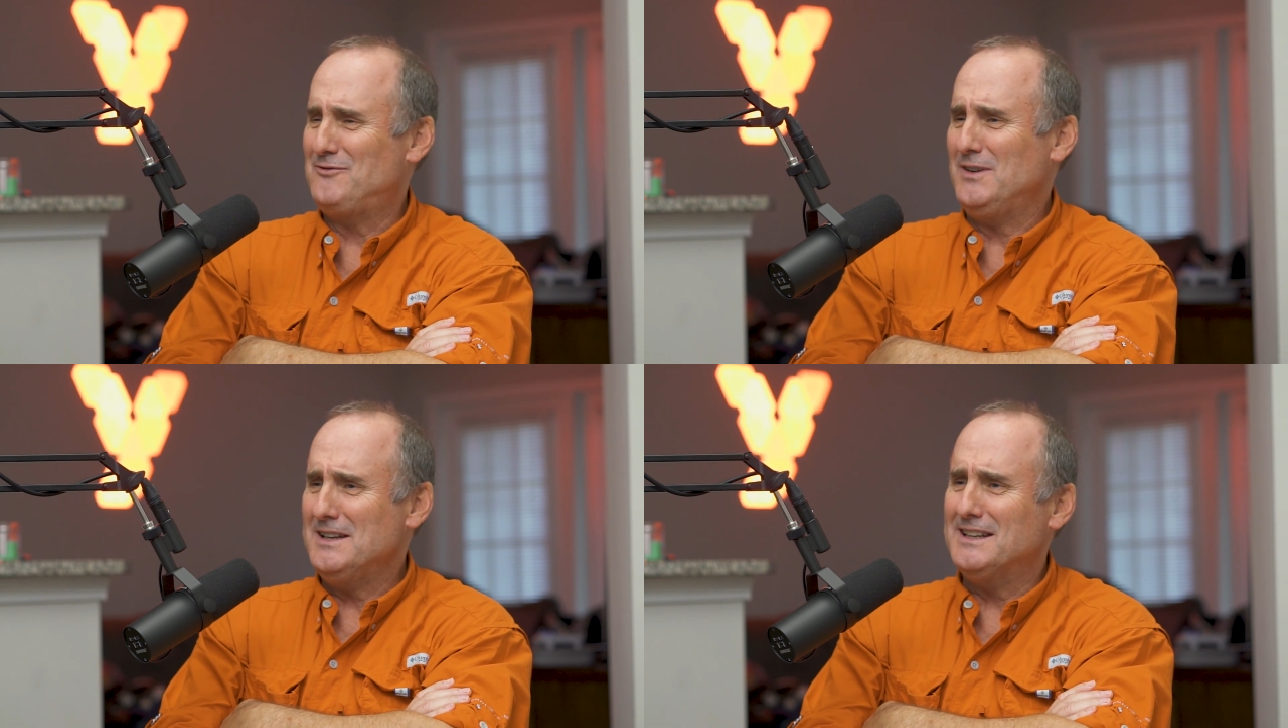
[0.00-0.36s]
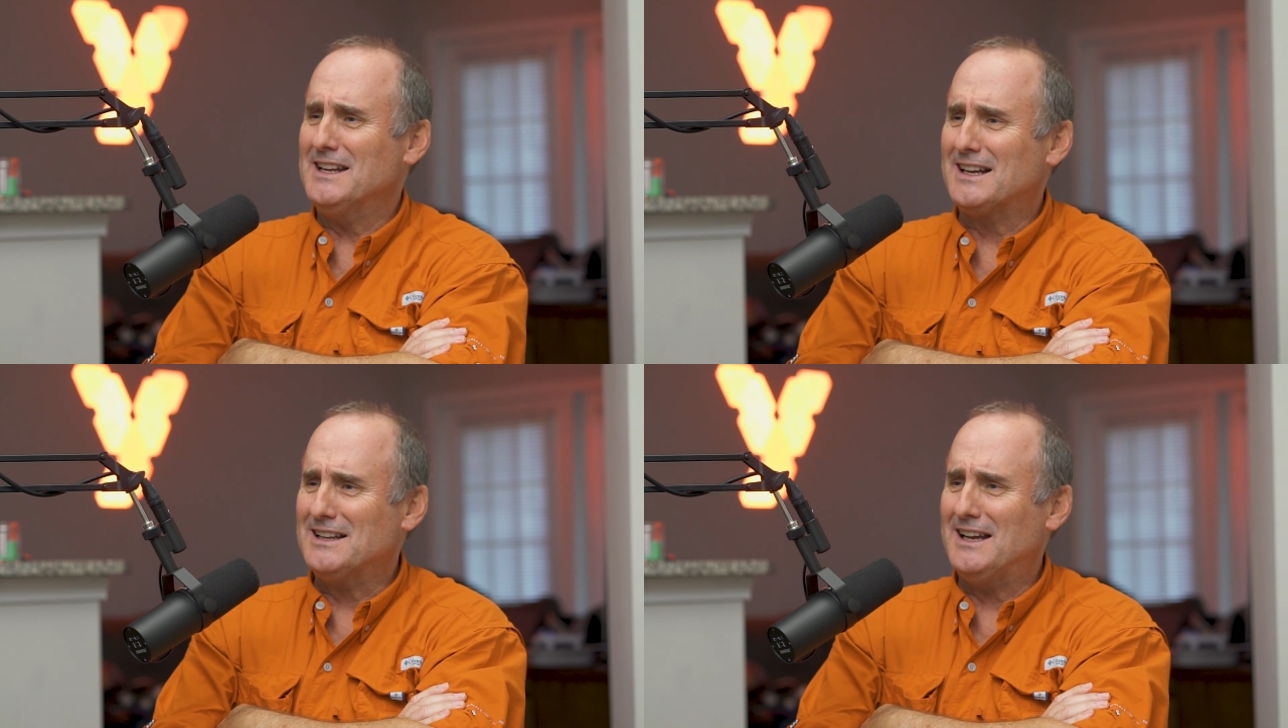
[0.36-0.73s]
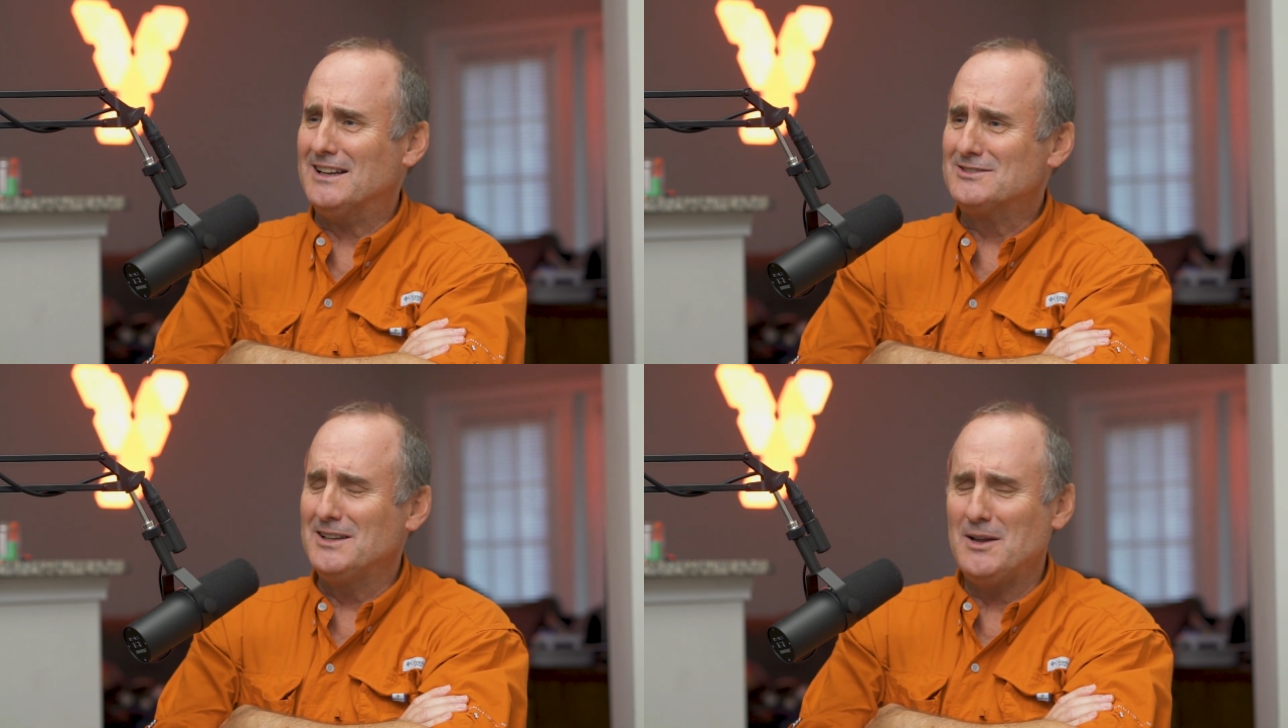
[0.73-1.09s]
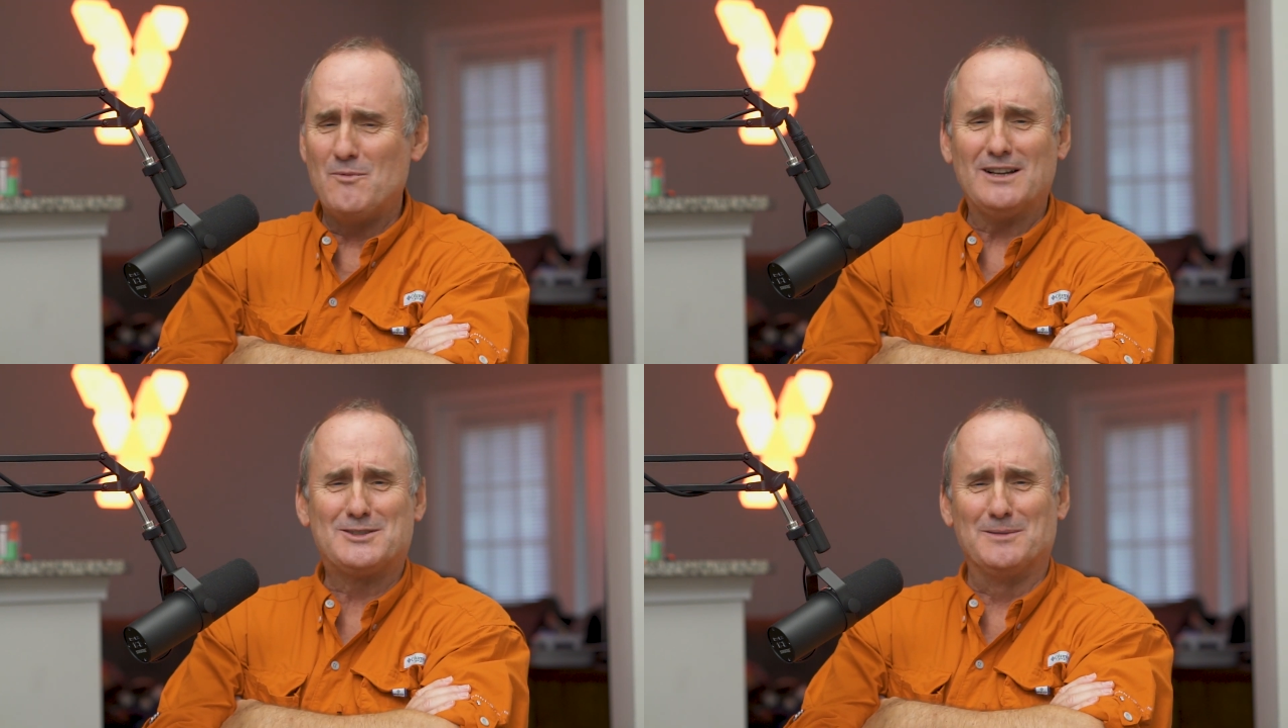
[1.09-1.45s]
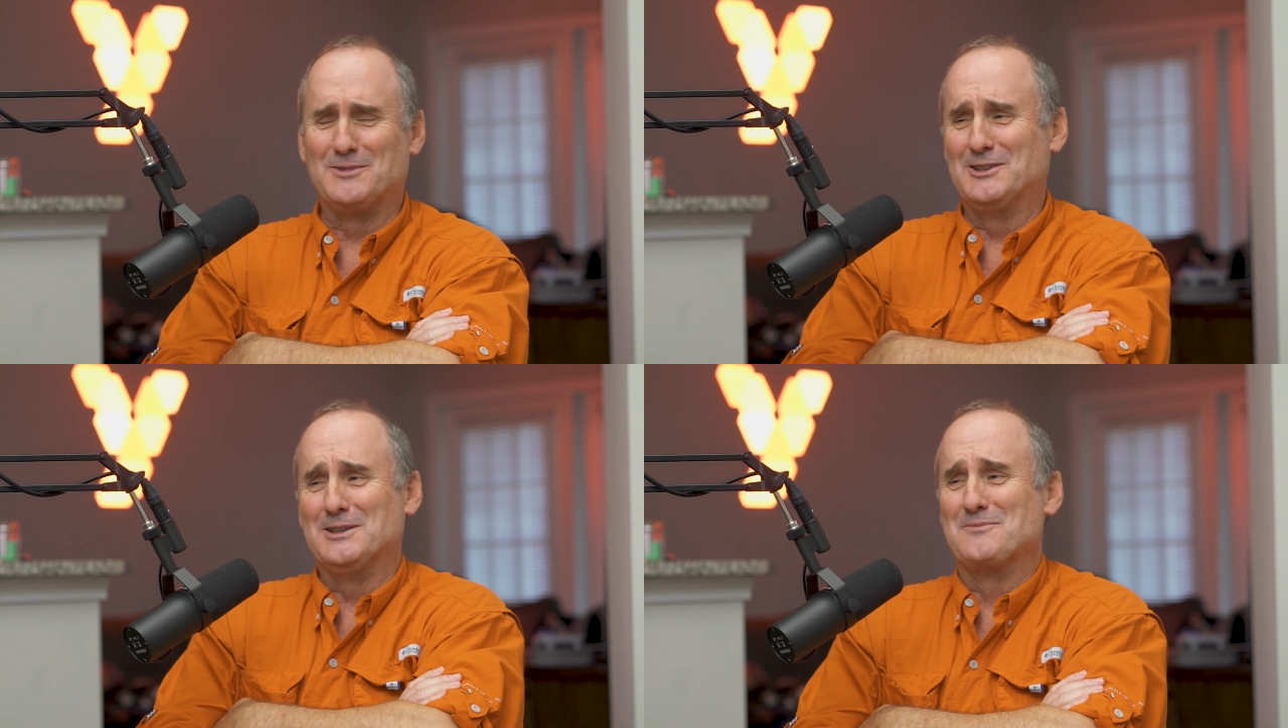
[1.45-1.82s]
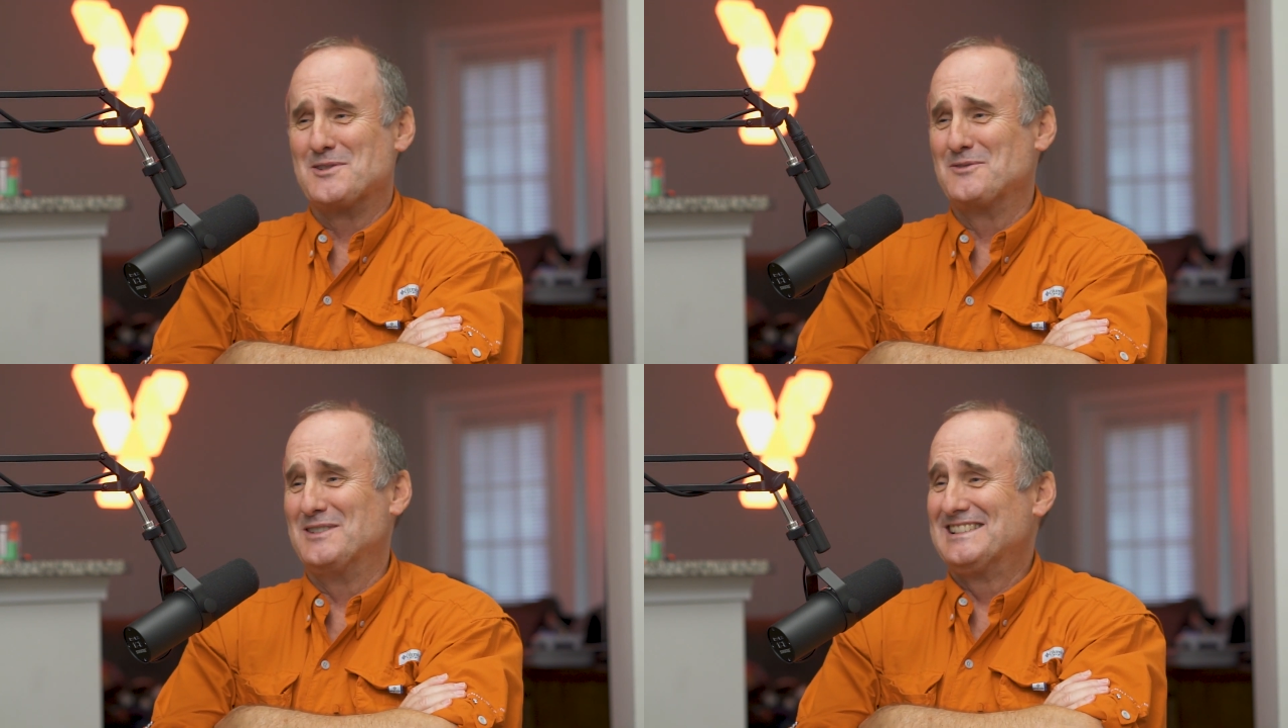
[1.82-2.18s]
We had fun in that class and watched some good
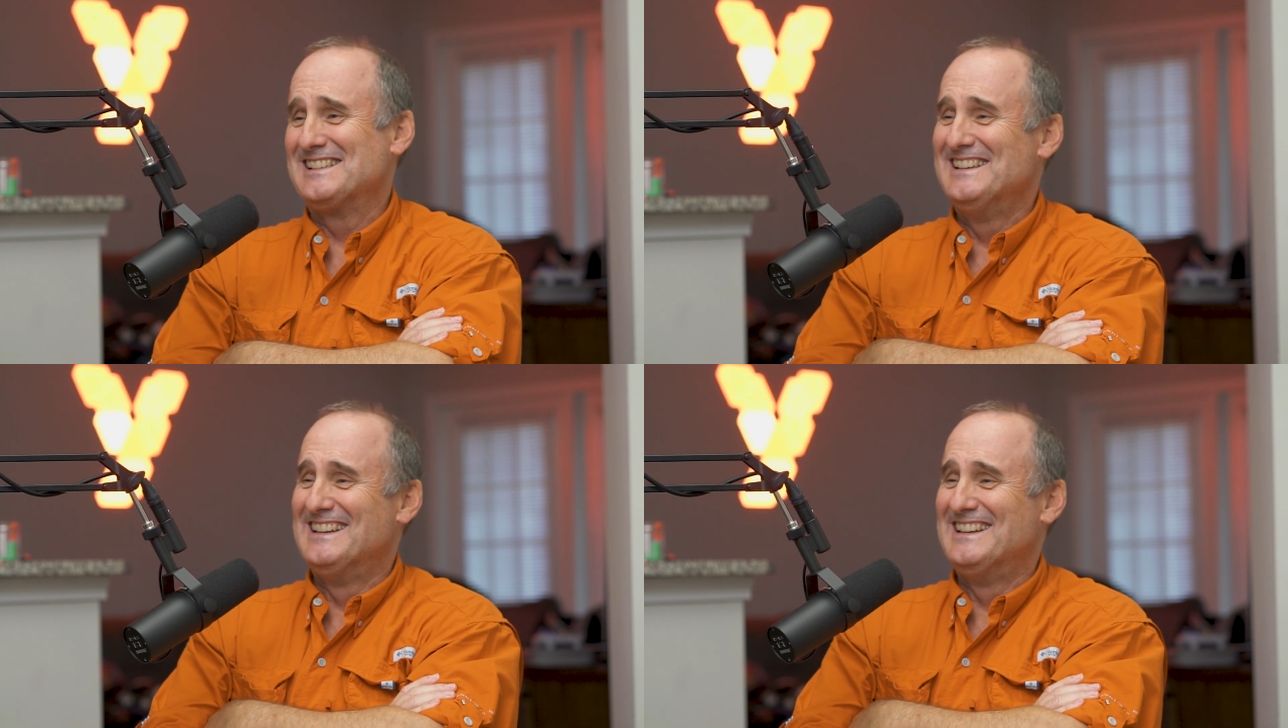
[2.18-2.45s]
movies.